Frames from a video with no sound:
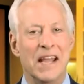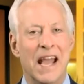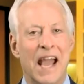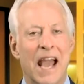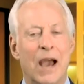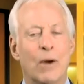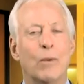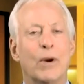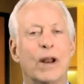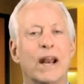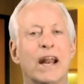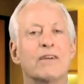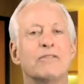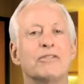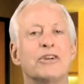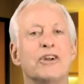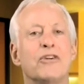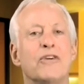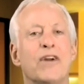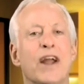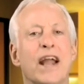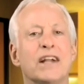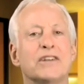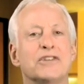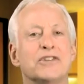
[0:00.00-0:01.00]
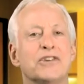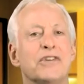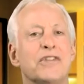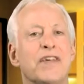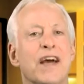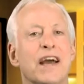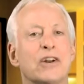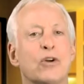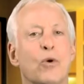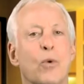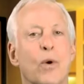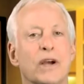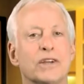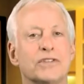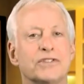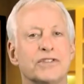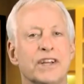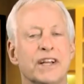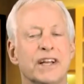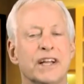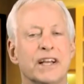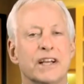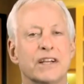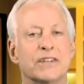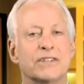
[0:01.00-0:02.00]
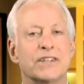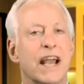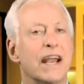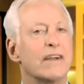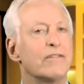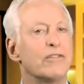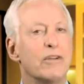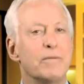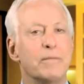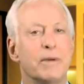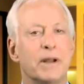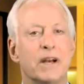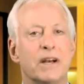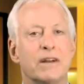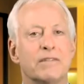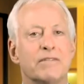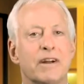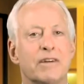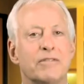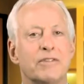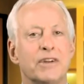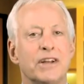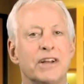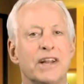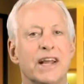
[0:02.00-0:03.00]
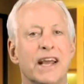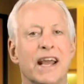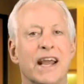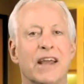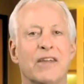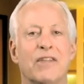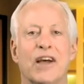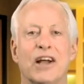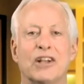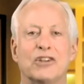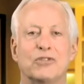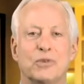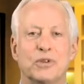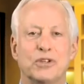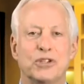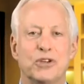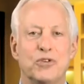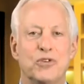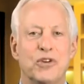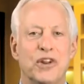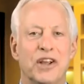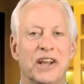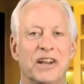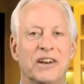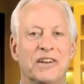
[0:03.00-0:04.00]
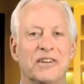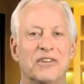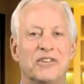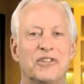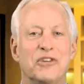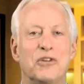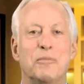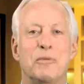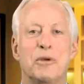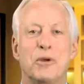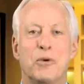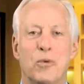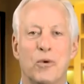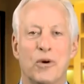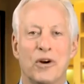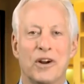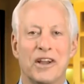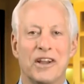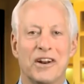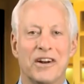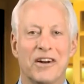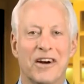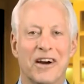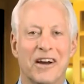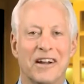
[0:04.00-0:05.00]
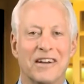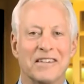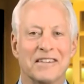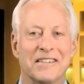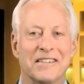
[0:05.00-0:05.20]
And whatever your answer to that question is, every minute of every day, that's what you need to be working on.